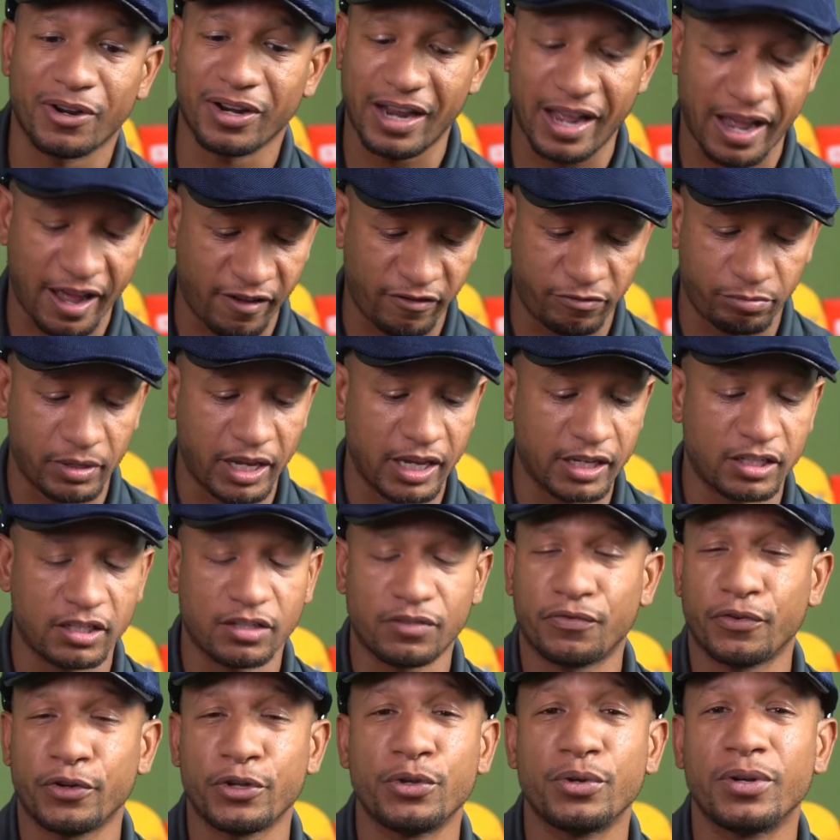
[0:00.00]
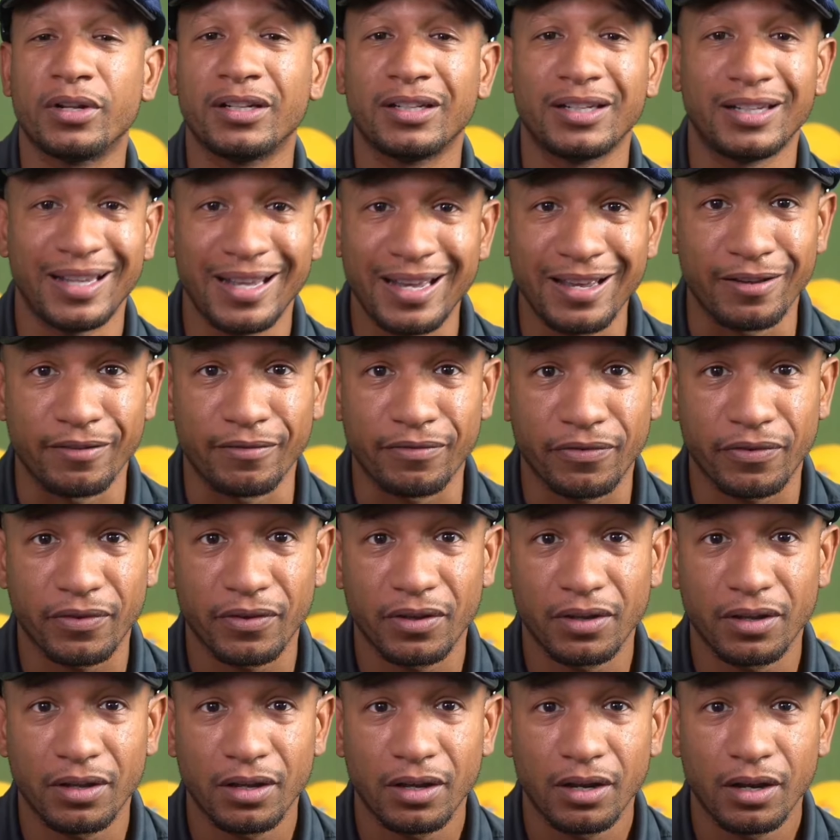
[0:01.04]
to have places for you to live
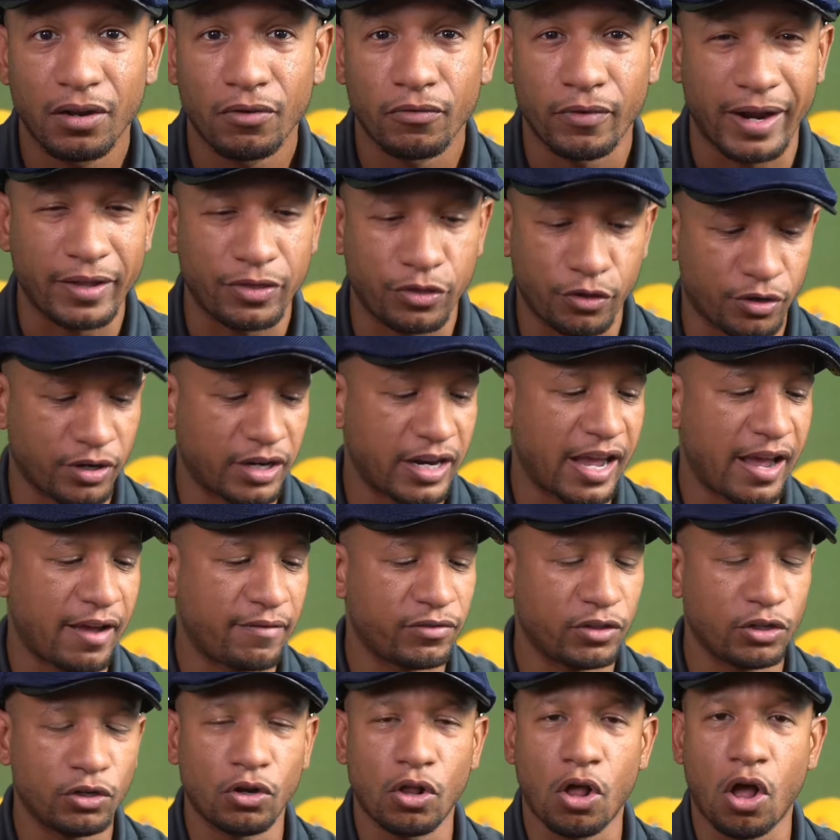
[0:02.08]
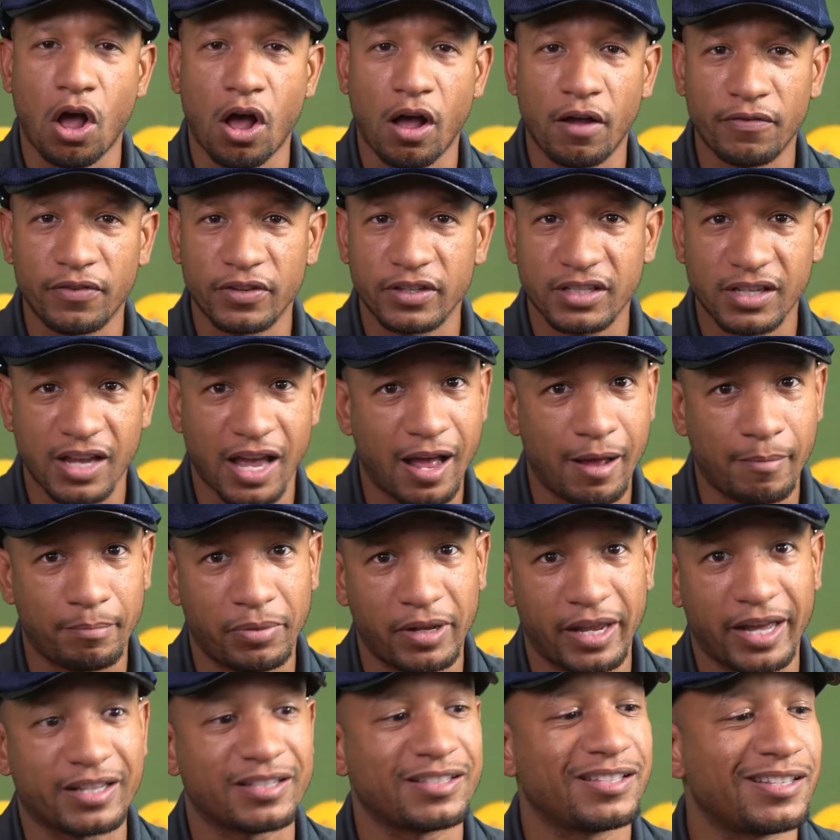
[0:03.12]
right? They're going to have little office
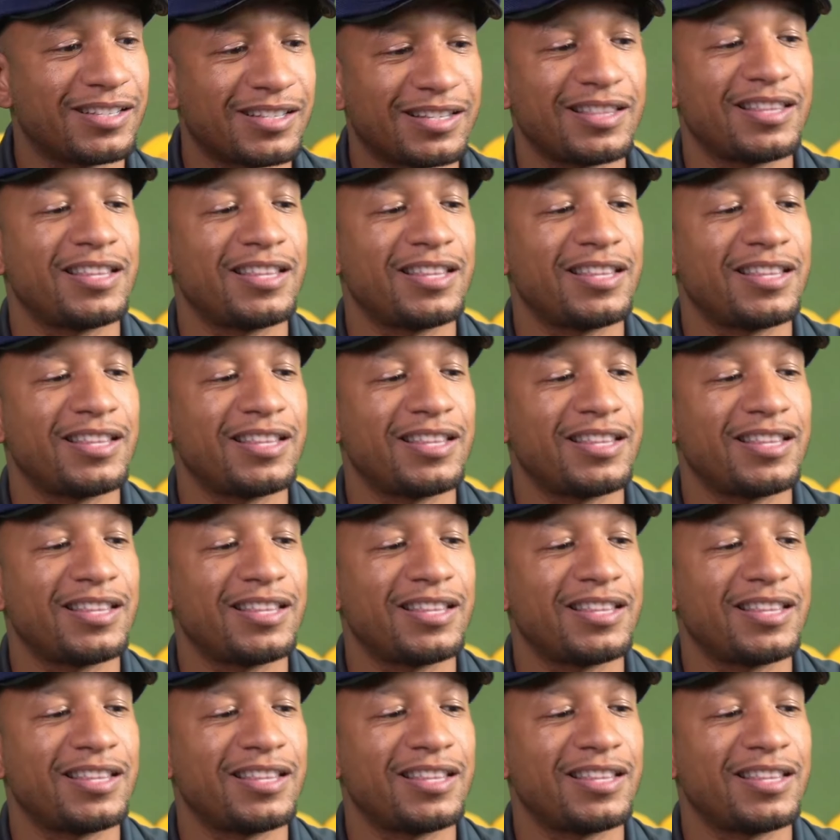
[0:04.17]
complexes and then